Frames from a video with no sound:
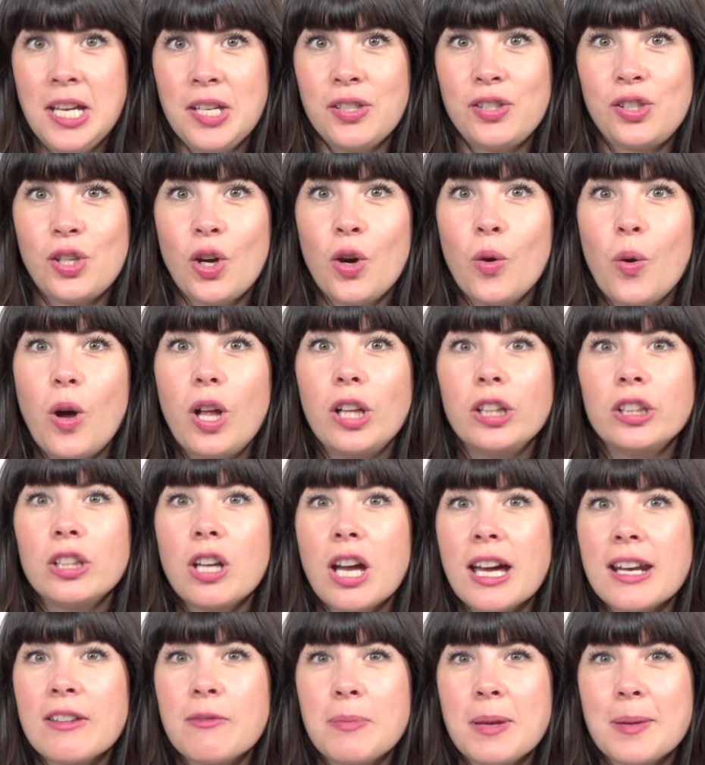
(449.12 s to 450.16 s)
So a
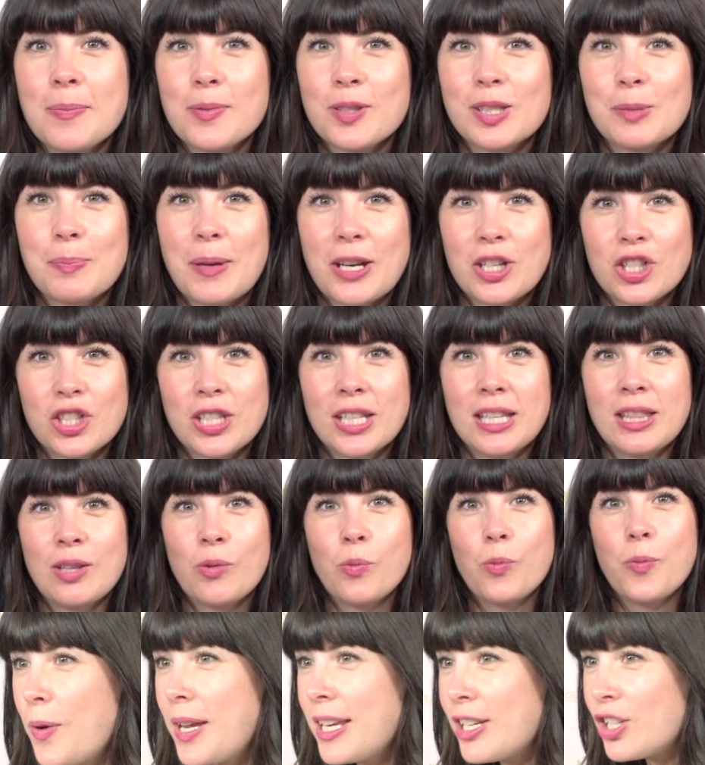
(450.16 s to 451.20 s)
lot of people, especially in the
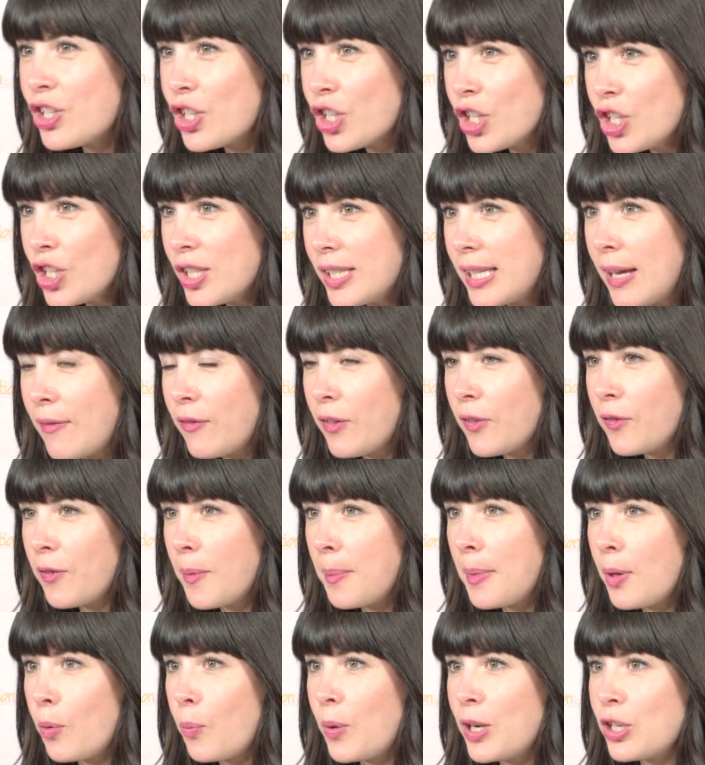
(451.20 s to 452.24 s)
winter, suffer
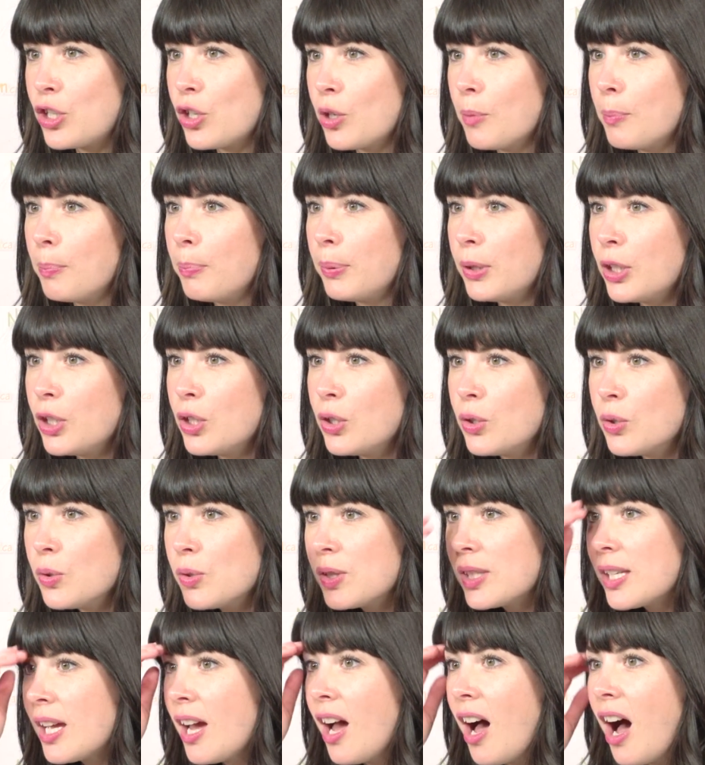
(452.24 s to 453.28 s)
from the winter
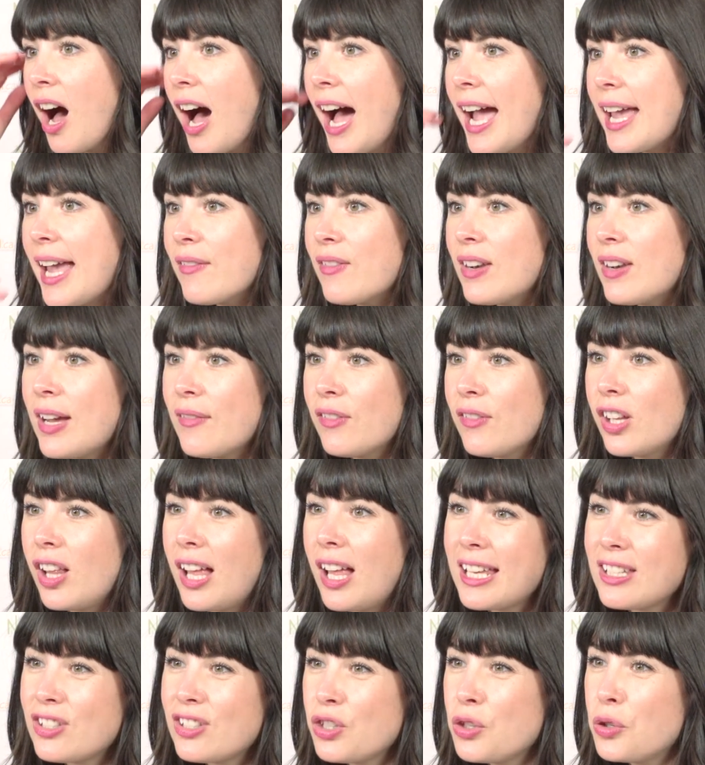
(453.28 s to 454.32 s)
blues I even have clients,